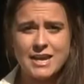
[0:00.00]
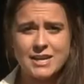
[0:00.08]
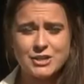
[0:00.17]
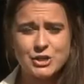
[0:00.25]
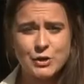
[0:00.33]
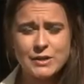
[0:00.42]

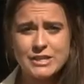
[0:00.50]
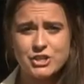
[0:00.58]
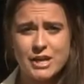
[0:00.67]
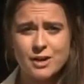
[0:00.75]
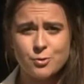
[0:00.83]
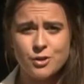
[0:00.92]
Attorney
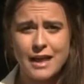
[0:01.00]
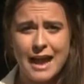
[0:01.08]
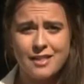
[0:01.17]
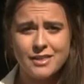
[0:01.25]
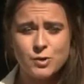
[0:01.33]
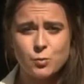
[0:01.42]
General
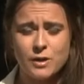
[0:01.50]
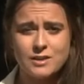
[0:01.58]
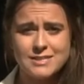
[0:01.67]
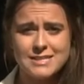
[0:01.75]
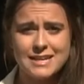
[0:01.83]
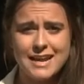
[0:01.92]
Alan
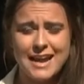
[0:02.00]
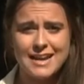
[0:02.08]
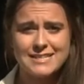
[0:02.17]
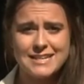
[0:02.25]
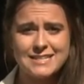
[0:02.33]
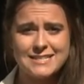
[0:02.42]
Wilson and
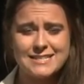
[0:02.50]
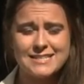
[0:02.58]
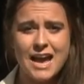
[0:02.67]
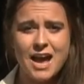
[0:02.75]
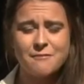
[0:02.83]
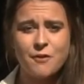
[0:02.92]
his
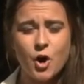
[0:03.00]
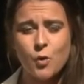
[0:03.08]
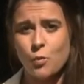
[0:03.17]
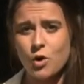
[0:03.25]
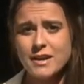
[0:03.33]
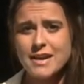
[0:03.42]
staff are
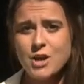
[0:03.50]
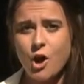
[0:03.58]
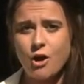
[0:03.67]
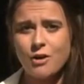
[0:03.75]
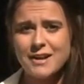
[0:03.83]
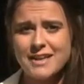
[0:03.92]
working
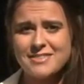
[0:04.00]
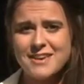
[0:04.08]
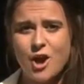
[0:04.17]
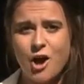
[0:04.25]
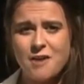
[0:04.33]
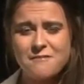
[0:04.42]
hard in the
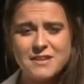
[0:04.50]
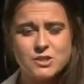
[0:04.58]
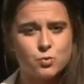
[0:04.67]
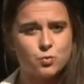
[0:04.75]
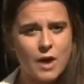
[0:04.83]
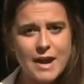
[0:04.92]
office
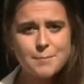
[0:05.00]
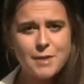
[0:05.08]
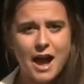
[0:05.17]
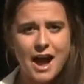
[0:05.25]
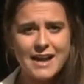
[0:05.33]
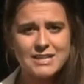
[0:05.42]
right
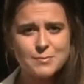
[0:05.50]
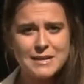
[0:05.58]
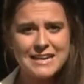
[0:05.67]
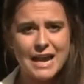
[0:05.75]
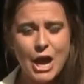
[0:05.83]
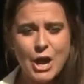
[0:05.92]
behind
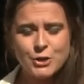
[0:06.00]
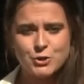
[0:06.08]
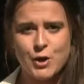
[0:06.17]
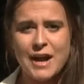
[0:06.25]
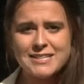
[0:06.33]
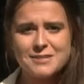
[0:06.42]
me,
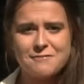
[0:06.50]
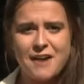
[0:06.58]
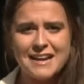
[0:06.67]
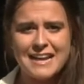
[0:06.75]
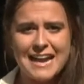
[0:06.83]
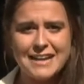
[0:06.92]
trying to
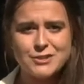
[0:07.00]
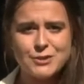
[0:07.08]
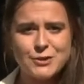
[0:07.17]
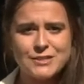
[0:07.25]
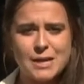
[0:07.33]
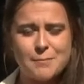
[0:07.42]
find
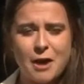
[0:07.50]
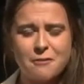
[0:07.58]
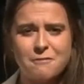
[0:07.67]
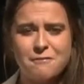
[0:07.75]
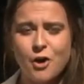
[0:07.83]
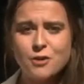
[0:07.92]
answers about
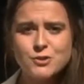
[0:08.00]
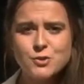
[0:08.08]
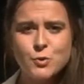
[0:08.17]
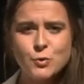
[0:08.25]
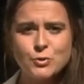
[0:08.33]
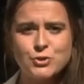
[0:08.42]
false
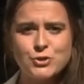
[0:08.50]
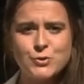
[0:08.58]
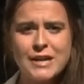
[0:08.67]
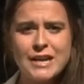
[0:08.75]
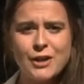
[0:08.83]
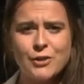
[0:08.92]
school
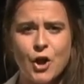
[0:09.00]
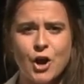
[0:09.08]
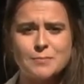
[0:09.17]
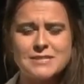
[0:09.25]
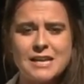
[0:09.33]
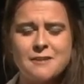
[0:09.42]
shooting
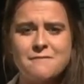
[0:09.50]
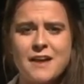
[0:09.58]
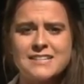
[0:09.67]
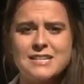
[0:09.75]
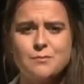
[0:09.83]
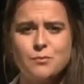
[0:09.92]
alarms that
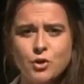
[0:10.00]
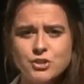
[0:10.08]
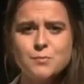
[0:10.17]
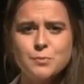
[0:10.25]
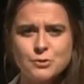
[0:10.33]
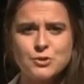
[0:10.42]
affected
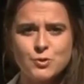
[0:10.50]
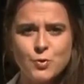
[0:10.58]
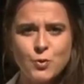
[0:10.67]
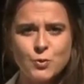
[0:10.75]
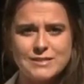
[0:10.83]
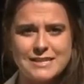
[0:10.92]
multiple
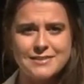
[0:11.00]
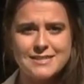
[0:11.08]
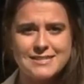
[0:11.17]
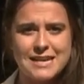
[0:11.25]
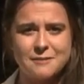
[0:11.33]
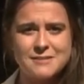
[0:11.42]
schools in the
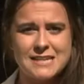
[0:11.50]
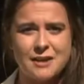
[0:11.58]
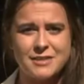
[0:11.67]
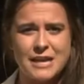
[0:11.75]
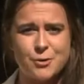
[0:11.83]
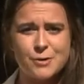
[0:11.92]
state of South
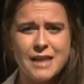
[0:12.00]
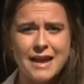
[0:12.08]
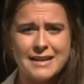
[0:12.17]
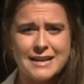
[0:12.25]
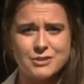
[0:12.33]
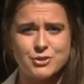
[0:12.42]
Carolina
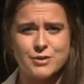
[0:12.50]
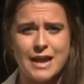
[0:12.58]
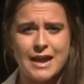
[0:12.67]
yesterday.